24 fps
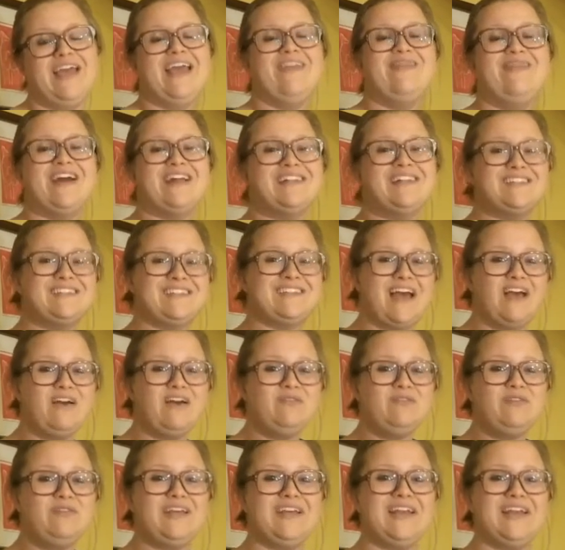That
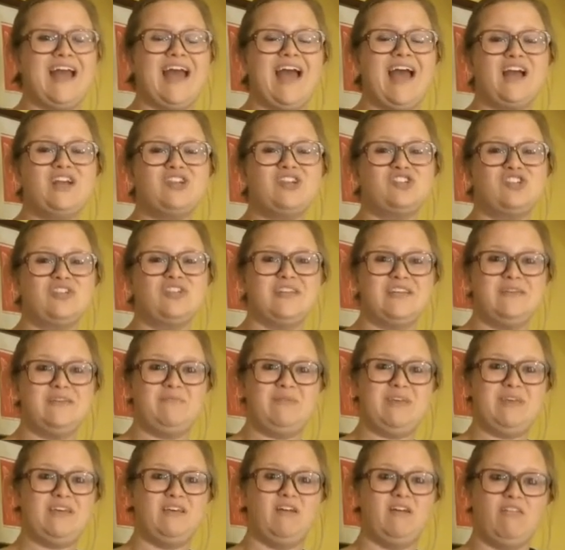sound can actually
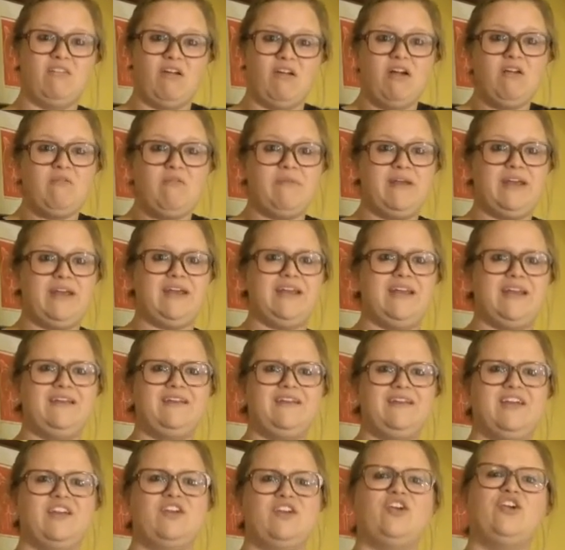be alarming and
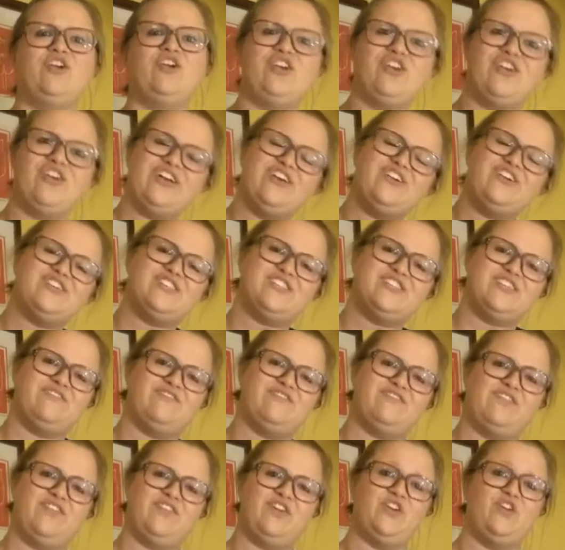can hurt your ears if
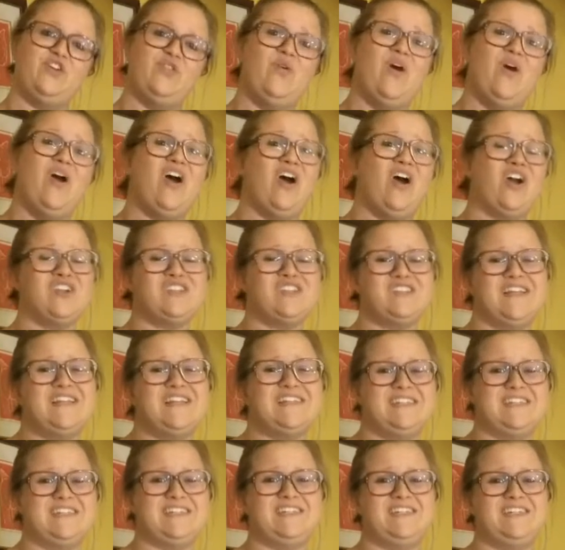you are
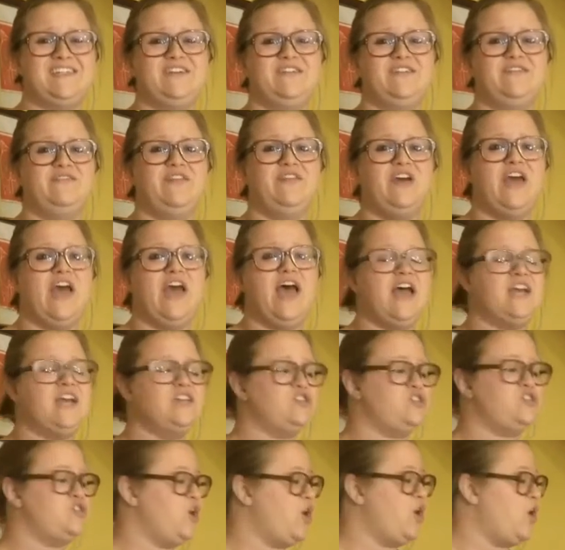sensitive.
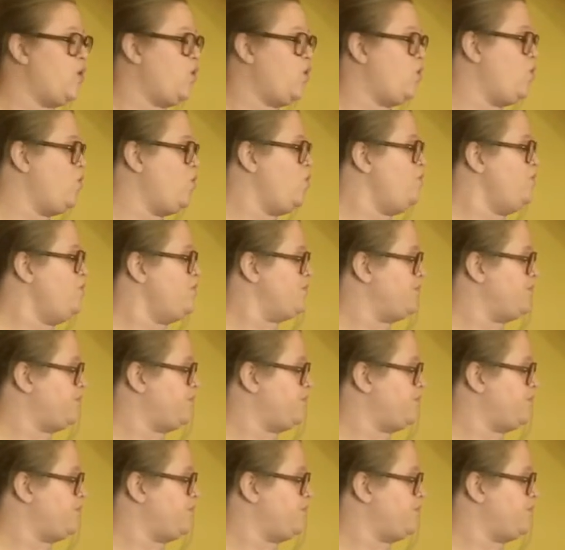So